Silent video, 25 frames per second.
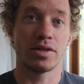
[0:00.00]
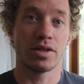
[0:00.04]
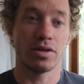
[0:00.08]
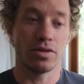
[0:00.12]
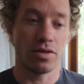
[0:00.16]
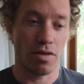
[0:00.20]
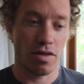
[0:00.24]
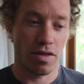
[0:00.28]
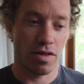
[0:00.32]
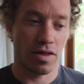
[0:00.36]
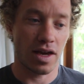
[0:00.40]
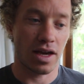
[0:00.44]
So
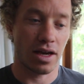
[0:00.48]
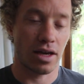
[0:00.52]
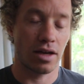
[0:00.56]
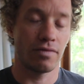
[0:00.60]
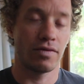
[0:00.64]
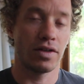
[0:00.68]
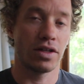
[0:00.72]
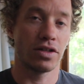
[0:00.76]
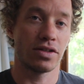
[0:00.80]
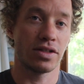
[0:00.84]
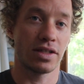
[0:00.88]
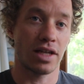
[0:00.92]
you think
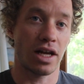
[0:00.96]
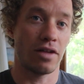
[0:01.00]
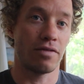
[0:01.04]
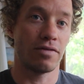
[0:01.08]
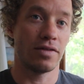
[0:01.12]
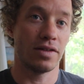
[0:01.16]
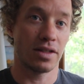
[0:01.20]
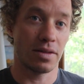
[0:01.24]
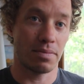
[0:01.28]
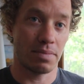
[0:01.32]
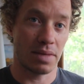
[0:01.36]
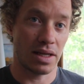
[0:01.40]
of
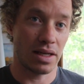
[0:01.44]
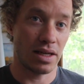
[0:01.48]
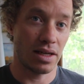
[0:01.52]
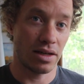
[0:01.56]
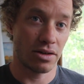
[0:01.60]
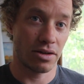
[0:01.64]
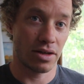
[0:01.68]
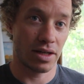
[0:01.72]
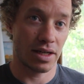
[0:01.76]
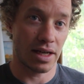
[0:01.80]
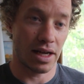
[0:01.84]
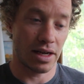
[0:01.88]
yourself as a
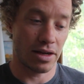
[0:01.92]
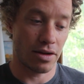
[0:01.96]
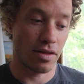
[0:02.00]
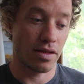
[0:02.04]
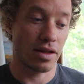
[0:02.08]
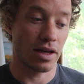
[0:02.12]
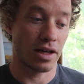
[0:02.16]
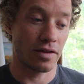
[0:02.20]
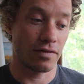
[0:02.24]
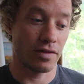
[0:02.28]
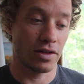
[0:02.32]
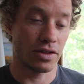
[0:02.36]
beginner again. You
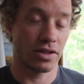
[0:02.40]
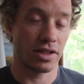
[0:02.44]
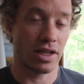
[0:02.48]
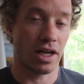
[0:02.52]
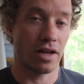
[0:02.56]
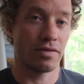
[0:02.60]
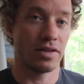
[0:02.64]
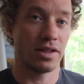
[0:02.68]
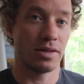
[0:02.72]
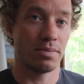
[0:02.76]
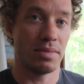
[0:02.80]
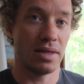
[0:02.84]
think of
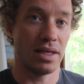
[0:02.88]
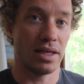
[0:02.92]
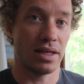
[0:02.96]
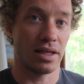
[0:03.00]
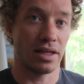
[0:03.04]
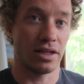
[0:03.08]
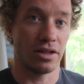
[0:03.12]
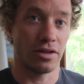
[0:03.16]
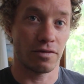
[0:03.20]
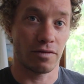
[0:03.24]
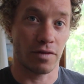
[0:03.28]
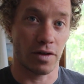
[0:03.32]
yourself as being
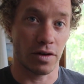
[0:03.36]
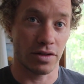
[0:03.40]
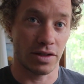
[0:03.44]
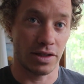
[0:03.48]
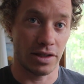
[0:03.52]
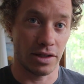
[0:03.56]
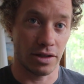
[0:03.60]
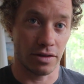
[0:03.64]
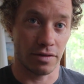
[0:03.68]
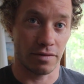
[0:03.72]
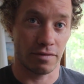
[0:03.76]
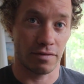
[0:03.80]
in your
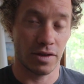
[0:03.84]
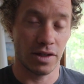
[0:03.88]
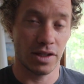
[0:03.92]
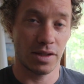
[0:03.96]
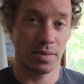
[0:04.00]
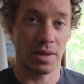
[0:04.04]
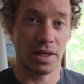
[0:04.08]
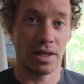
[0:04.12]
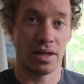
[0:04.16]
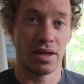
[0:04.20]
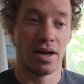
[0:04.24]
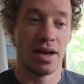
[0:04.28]
first year of
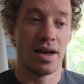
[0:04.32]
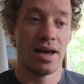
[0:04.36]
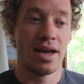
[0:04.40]
Frisbee.